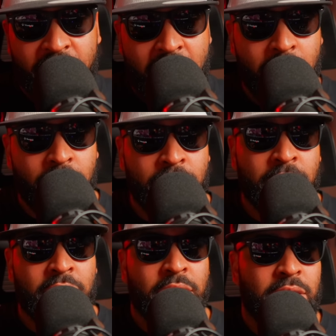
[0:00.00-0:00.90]
out,
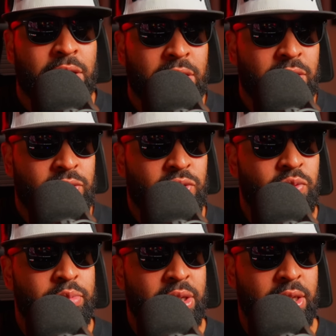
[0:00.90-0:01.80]
he looks too
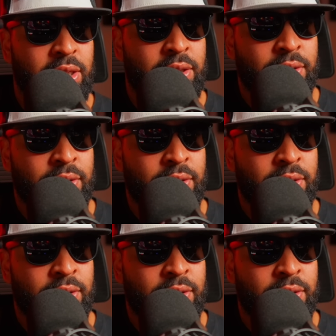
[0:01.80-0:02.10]
big.